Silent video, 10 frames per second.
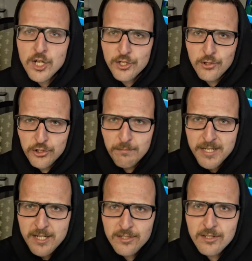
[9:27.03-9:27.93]
social
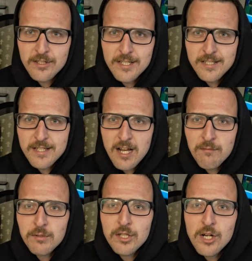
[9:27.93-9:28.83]
media is down
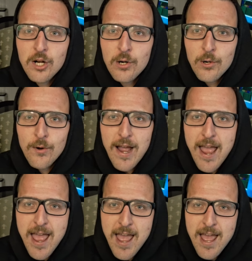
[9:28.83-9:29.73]
below,
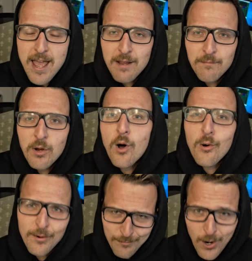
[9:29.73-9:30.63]
and
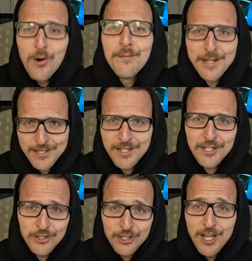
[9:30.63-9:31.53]
and my
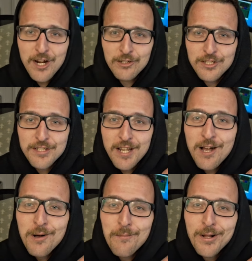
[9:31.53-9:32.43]
second channel is
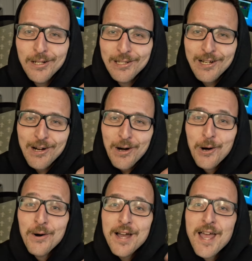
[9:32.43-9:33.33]
down below,